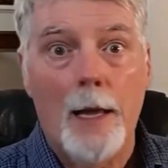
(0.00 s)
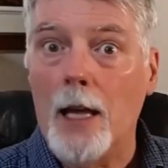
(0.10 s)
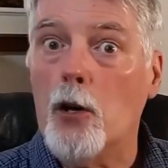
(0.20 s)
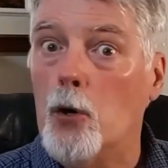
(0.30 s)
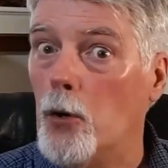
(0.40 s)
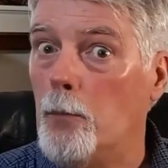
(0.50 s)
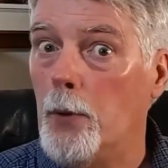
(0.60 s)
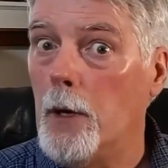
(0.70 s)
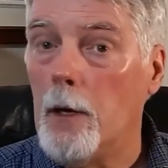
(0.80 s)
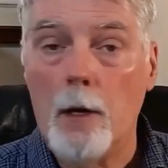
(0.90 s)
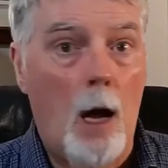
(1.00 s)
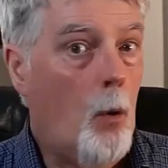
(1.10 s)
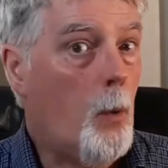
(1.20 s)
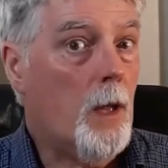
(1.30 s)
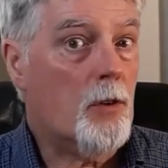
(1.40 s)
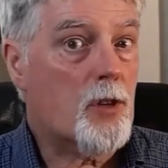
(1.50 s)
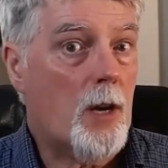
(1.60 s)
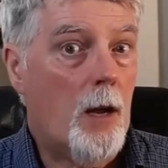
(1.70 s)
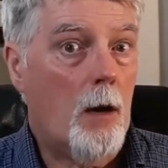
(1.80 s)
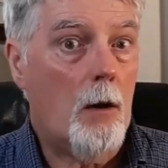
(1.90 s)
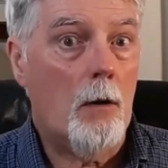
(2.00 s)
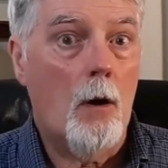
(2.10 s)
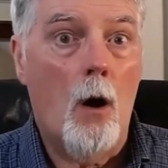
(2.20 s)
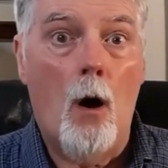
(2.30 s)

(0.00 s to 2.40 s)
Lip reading: it could be a wheelchair,